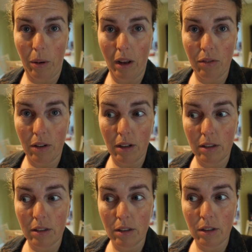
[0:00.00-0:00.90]
painful.
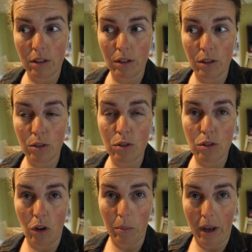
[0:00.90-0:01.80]

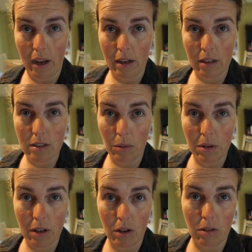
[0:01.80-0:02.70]
So bad. So I'm
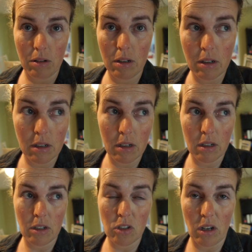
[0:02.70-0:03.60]
gonna go
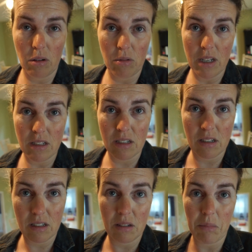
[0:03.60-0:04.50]
try to rest
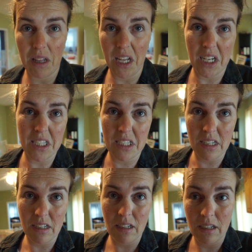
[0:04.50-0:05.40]
my legs.
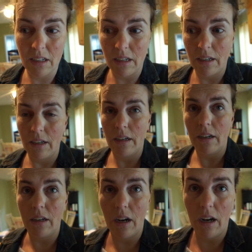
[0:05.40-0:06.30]

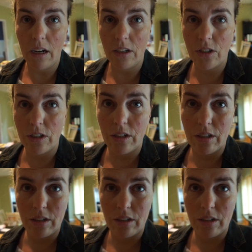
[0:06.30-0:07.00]
Gosh.